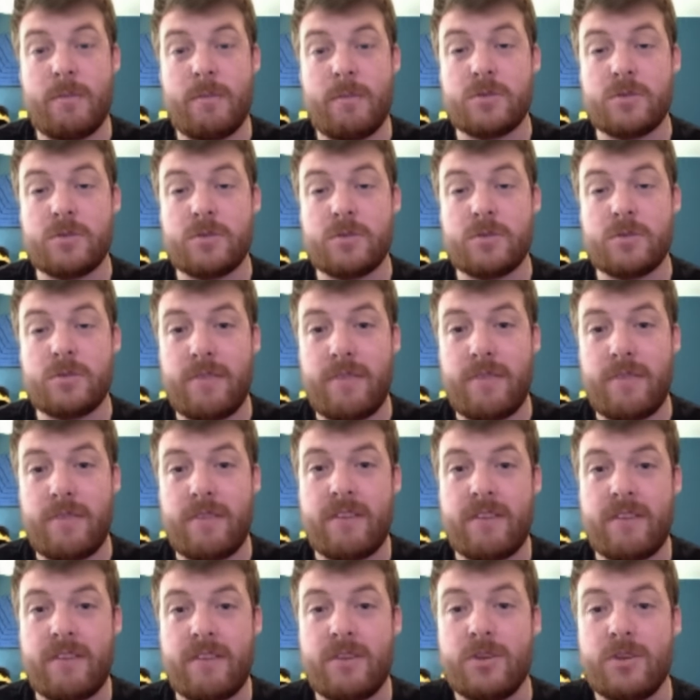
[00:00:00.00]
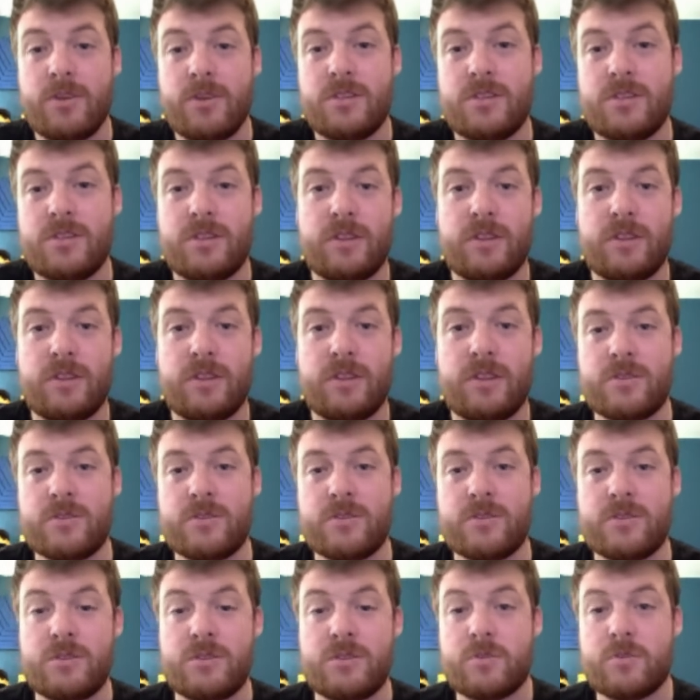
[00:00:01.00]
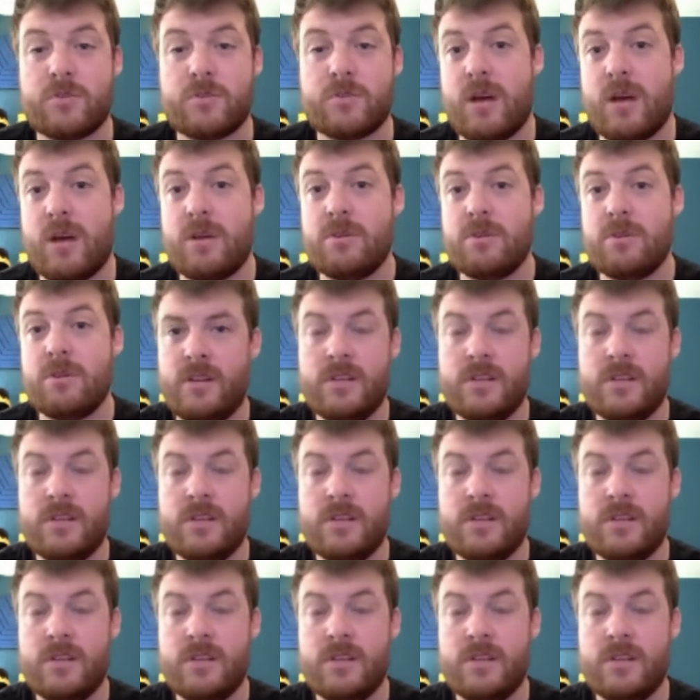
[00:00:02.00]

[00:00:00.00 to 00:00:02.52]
as well. I'm getting very close to 3,000 subscribers.